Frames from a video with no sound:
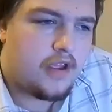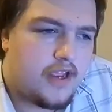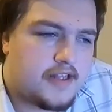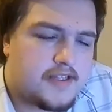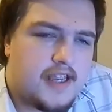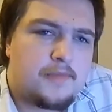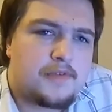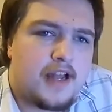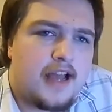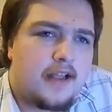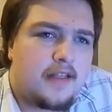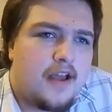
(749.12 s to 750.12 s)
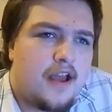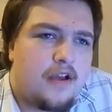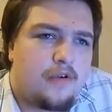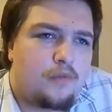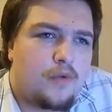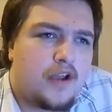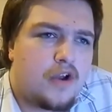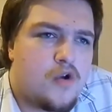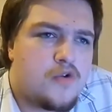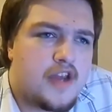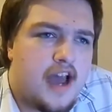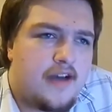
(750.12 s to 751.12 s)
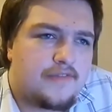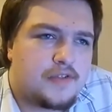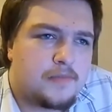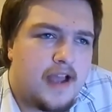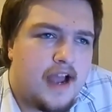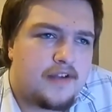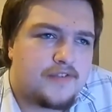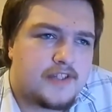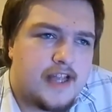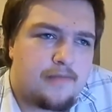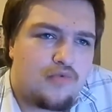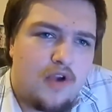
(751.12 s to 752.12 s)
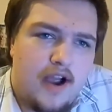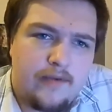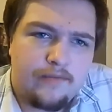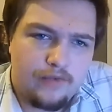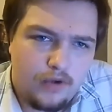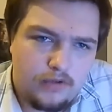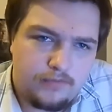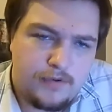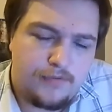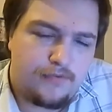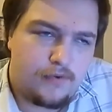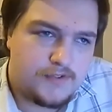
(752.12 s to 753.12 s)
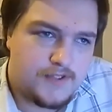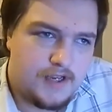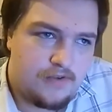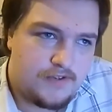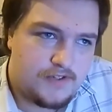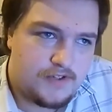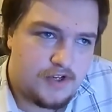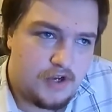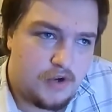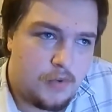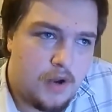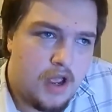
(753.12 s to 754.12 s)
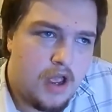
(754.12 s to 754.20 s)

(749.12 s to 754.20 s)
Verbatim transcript: it seems like that we're going to have some kind of samurai involvement for series two,